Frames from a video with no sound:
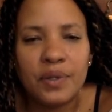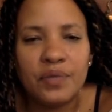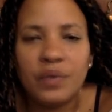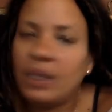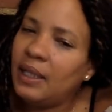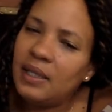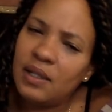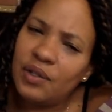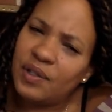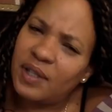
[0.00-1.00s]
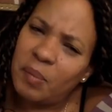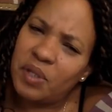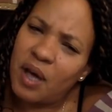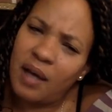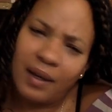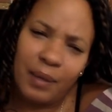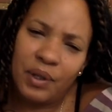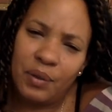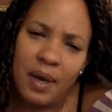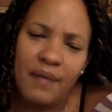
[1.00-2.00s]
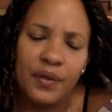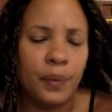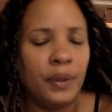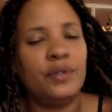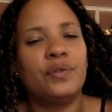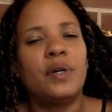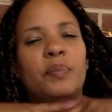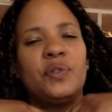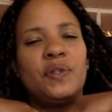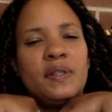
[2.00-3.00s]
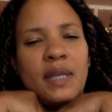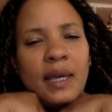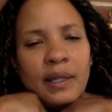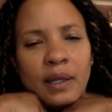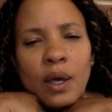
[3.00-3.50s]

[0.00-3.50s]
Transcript: It's really easy to just keep talking when you have no interruptions and